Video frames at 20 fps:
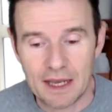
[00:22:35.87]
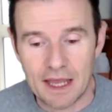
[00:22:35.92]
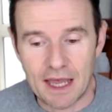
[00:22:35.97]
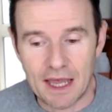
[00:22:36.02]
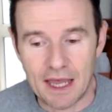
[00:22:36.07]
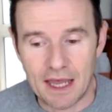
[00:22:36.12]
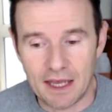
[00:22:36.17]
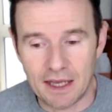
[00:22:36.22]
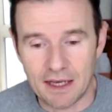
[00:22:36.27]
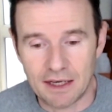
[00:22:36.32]

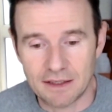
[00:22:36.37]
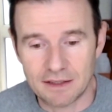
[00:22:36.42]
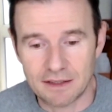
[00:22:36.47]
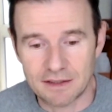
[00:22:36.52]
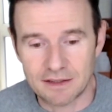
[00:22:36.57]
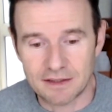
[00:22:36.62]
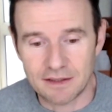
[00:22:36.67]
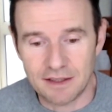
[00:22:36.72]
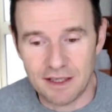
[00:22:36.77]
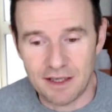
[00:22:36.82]
And
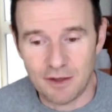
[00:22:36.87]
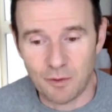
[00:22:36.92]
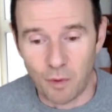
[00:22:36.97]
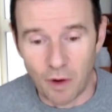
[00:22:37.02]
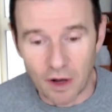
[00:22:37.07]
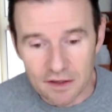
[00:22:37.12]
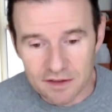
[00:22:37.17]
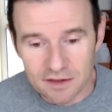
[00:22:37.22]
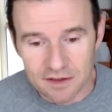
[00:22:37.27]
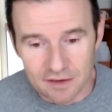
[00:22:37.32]
it
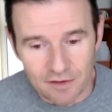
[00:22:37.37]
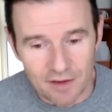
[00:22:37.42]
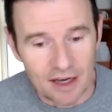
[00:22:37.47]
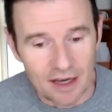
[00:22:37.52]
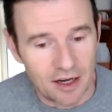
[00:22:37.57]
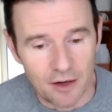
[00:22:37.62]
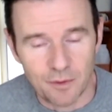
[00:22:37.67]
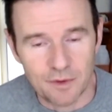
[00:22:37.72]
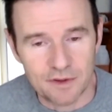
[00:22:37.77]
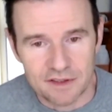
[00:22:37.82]
wasn't that
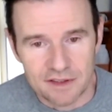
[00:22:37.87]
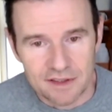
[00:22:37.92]
I was